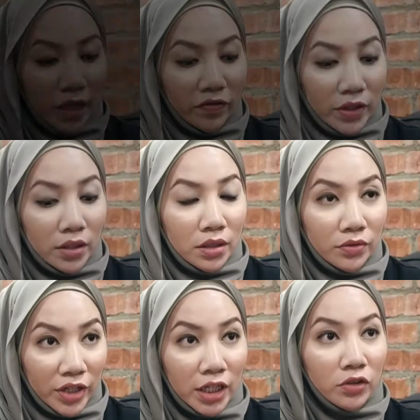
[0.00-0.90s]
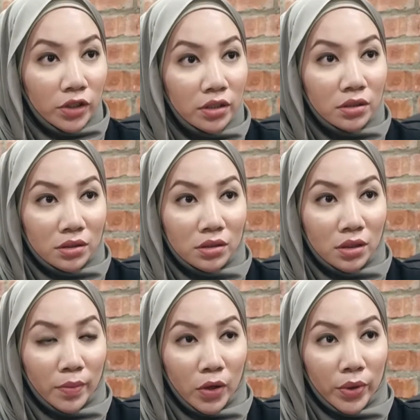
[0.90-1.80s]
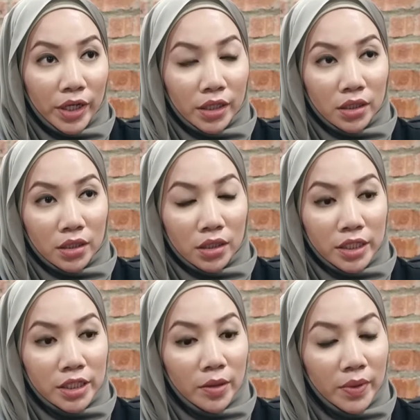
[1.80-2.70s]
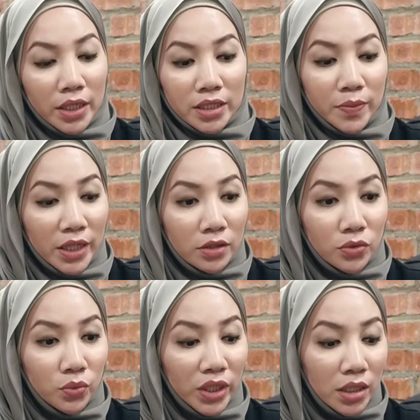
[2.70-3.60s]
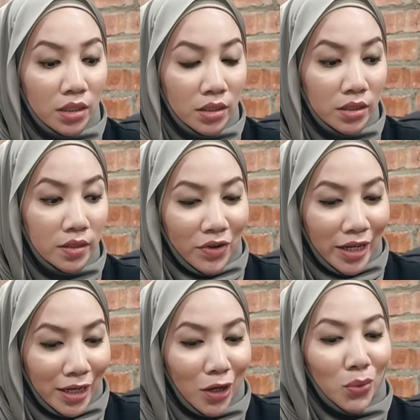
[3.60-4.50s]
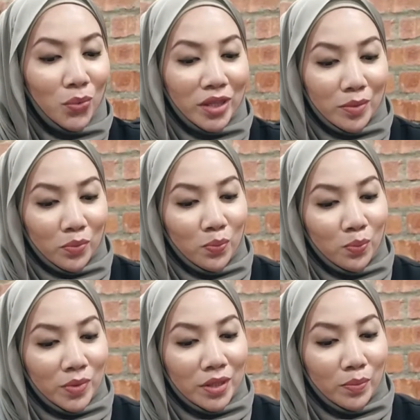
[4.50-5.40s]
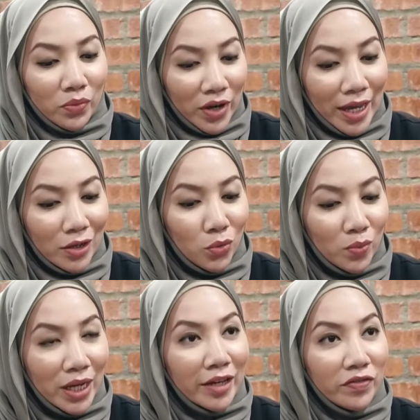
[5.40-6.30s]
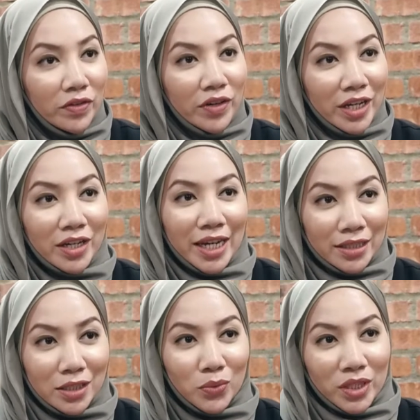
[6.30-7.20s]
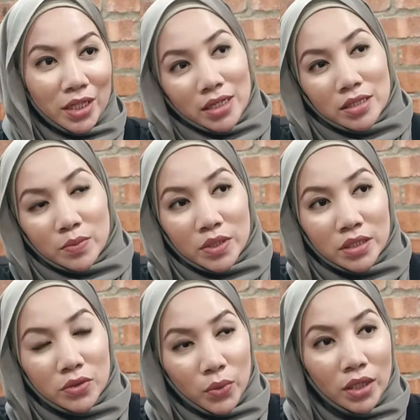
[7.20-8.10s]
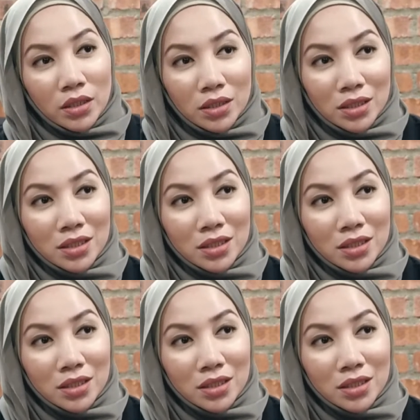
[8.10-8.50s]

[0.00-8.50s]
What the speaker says: I feel really good about wearing the hijab. It's been 2 years. Right now, with the brand UMMA, I feel very connected with the customers as well,